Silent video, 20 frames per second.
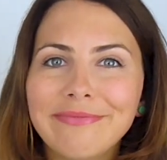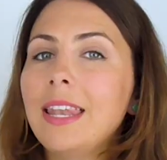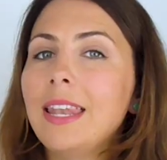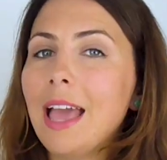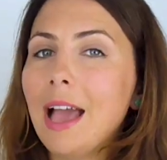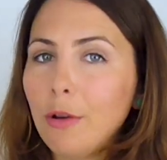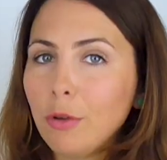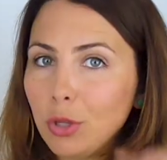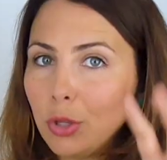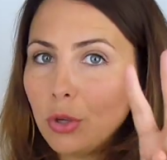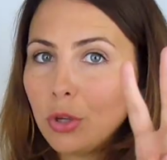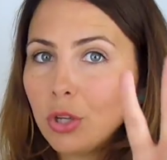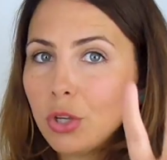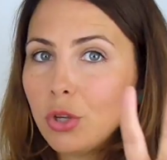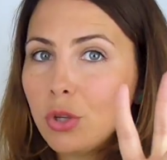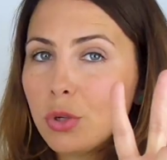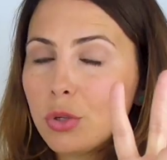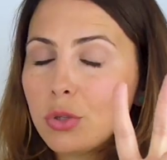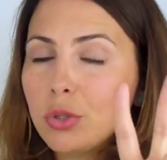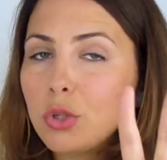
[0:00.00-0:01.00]
Now, you
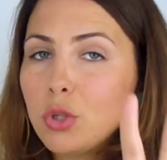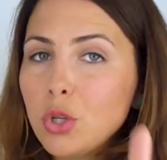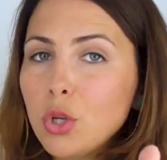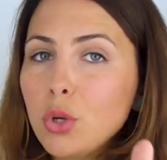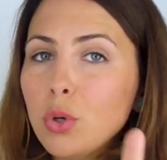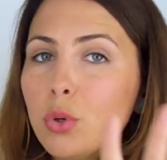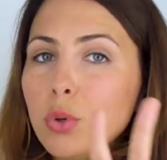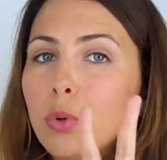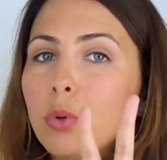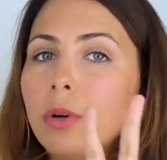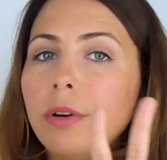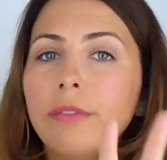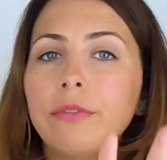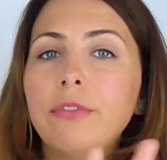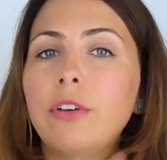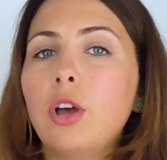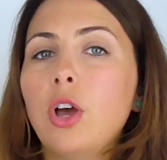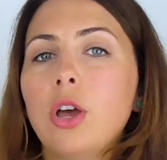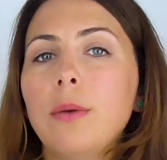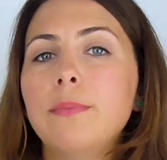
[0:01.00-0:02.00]
can use two
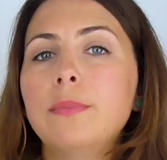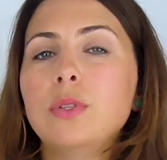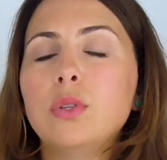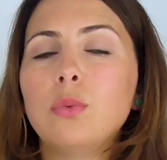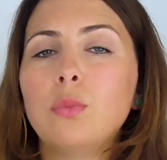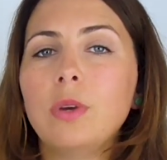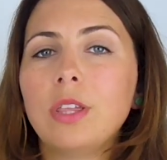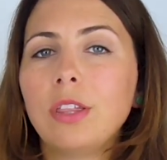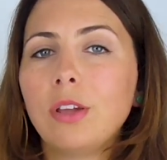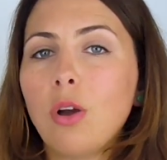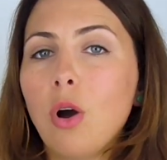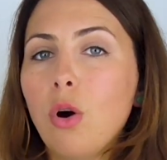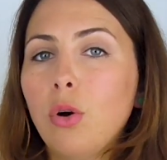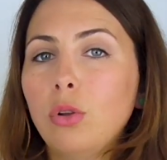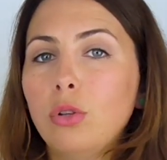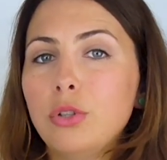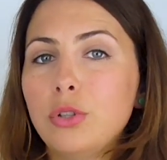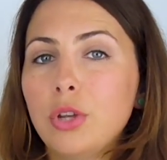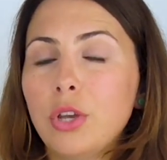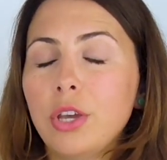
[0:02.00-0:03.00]
verbs with
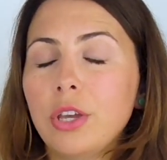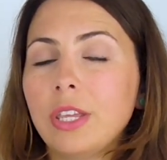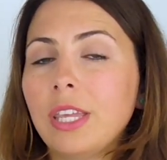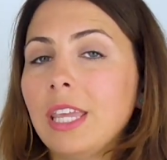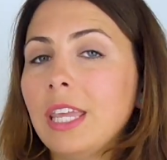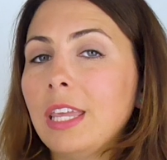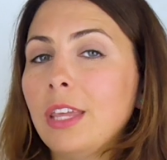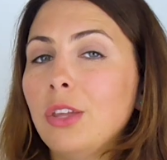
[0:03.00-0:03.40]
cold turkey.